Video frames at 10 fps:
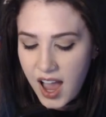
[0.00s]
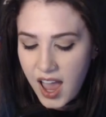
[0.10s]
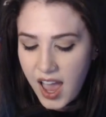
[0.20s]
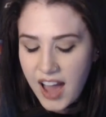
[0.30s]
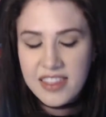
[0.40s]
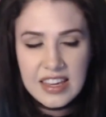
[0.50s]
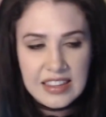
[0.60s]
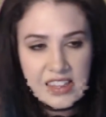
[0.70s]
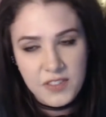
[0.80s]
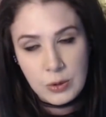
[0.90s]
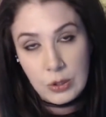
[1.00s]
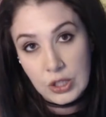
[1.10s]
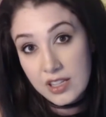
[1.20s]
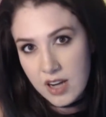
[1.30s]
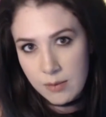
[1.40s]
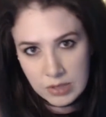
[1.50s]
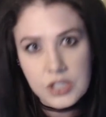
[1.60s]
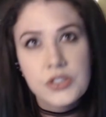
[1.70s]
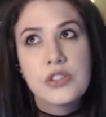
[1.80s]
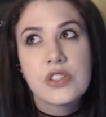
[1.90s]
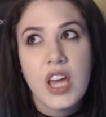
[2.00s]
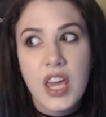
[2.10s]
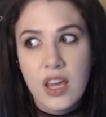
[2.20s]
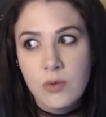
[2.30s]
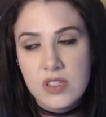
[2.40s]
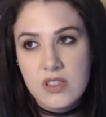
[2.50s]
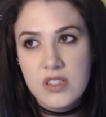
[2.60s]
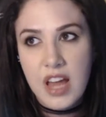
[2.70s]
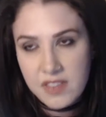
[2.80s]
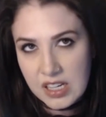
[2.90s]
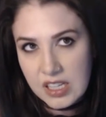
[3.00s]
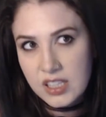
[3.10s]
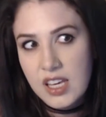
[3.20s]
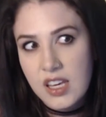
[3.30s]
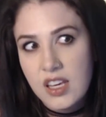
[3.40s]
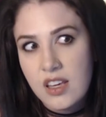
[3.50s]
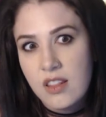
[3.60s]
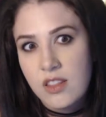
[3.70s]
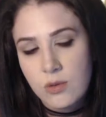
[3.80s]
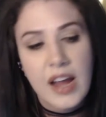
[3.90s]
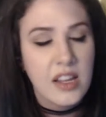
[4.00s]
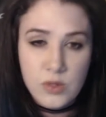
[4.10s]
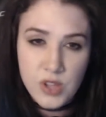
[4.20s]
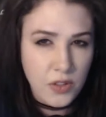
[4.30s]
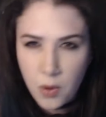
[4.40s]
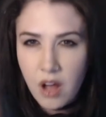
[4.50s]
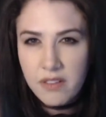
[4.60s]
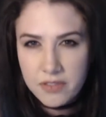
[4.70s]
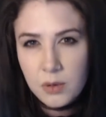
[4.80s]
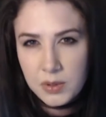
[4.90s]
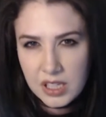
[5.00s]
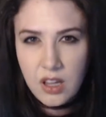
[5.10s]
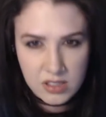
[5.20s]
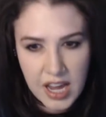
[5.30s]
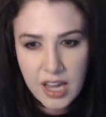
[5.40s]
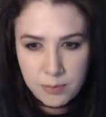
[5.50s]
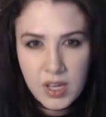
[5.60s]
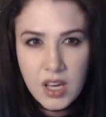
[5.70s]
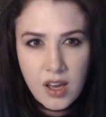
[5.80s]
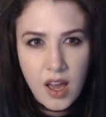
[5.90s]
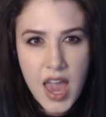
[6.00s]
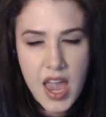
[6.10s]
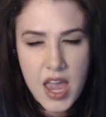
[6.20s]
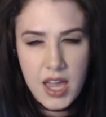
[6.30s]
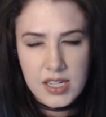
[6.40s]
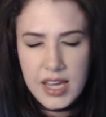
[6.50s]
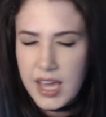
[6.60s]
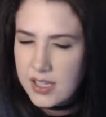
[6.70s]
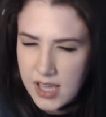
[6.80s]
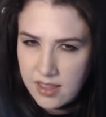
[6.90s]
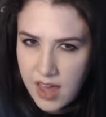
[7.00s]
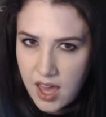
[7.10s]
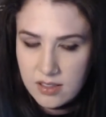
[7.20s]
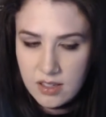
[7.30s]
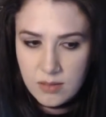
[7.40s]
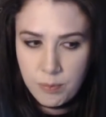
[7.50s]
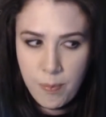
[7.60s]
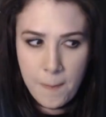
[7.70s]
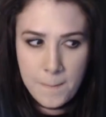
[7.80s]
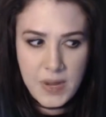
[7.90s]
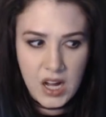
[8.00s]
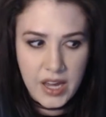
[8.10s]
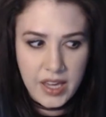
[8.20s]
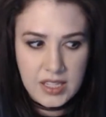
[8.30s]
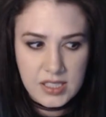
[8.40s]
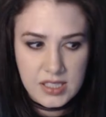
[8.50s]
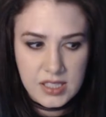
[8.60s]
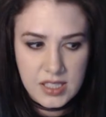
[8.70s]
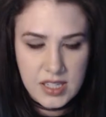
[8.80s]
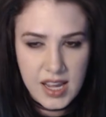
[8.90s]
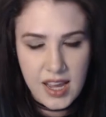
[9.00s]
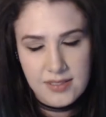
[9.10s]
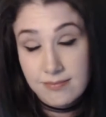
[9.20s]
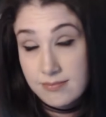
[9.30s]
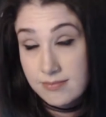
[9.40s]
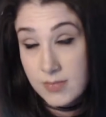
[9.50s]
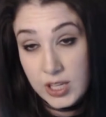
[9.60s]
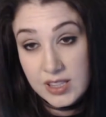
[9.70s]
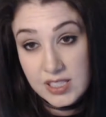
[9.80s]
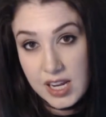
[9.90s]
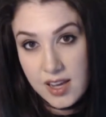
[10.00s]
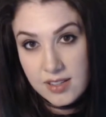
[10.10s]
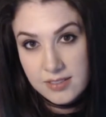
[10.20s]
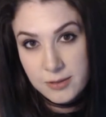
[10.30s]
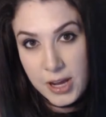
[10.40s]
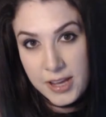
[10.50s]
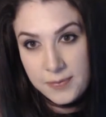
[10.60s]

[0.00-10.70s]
I think that if you look at the numbers, it was definitely the writing was on the wall for a really long time. And I hate saying that, but look at the data, right?